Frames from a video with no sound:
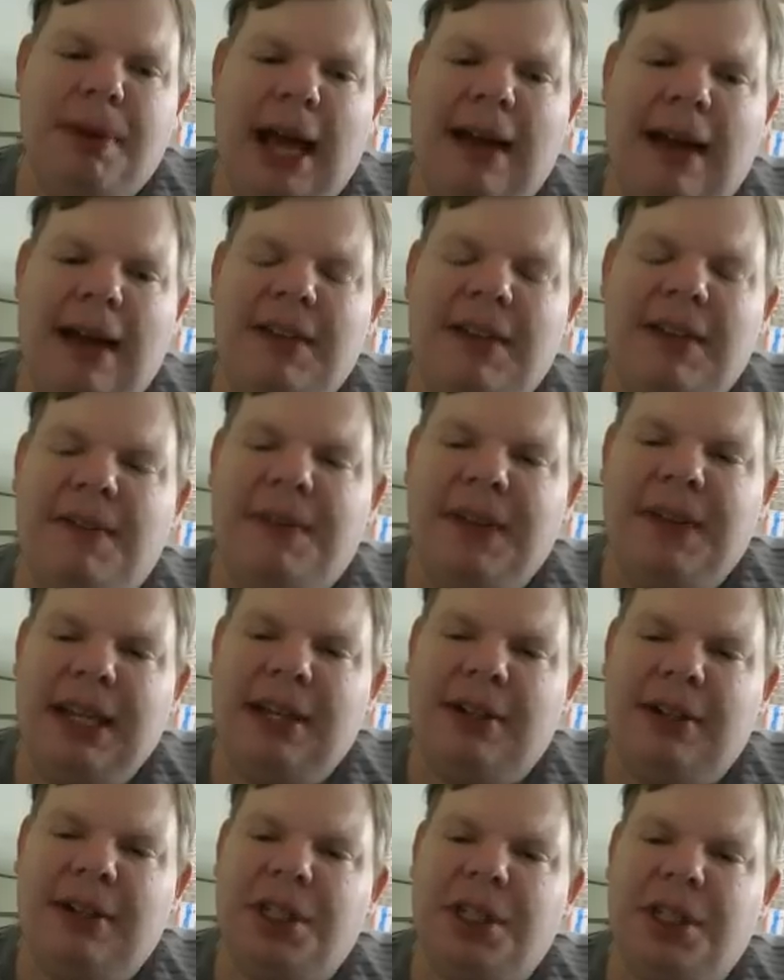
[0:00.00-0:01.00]
have enough
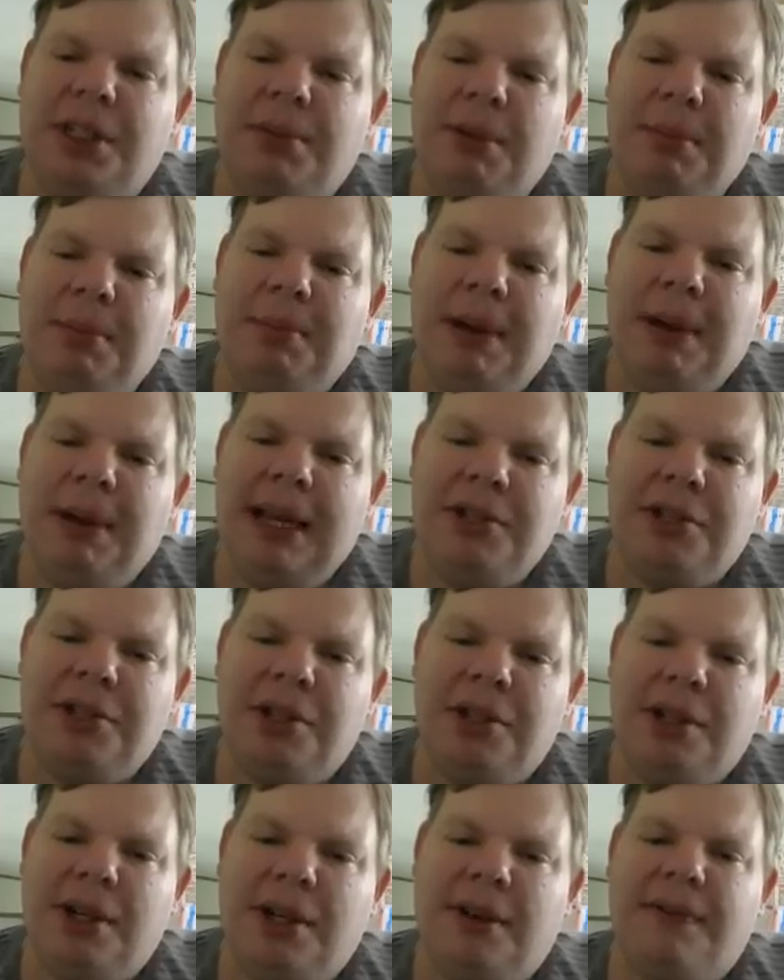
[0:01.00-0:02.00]
energy to be
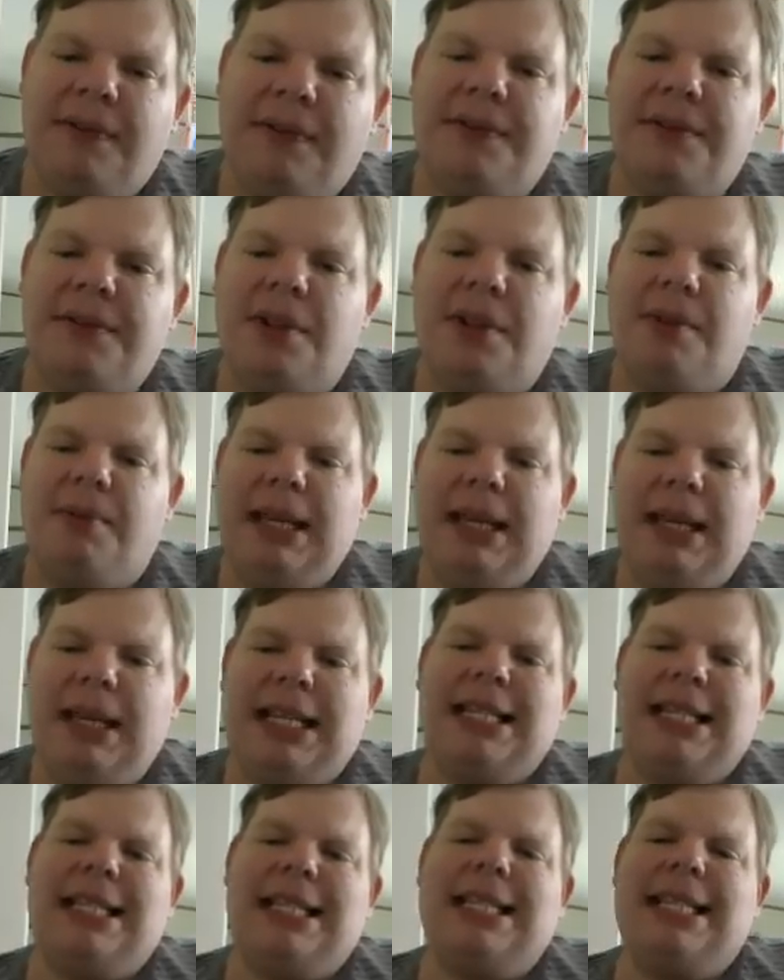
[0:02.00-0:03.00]
patient enough so that we
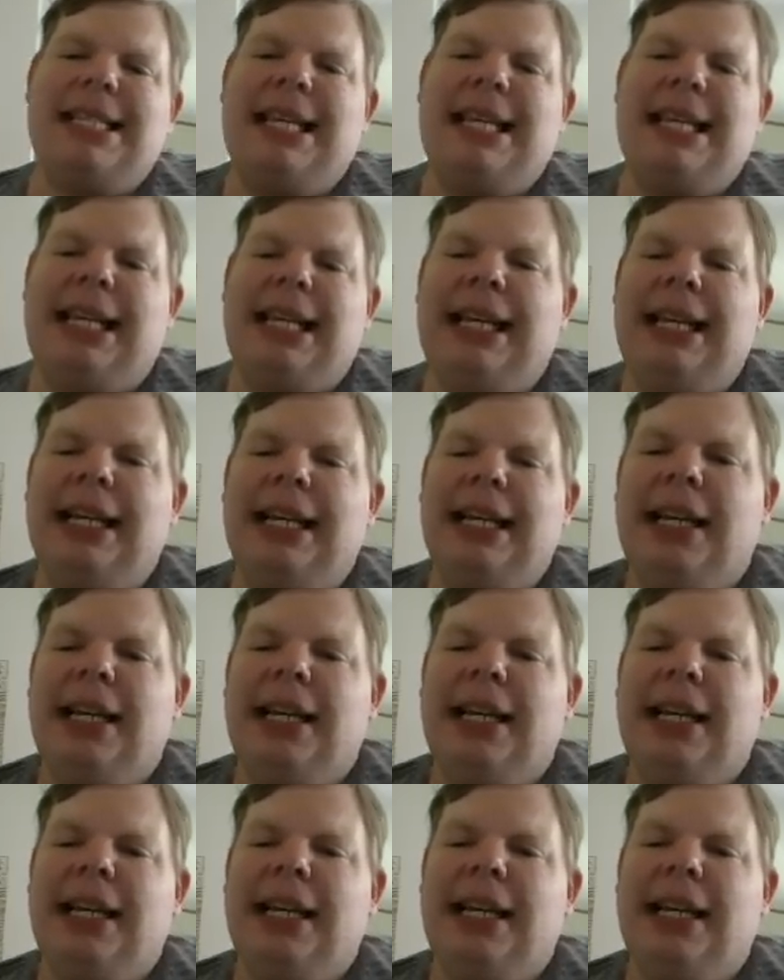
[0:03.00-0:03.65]
can see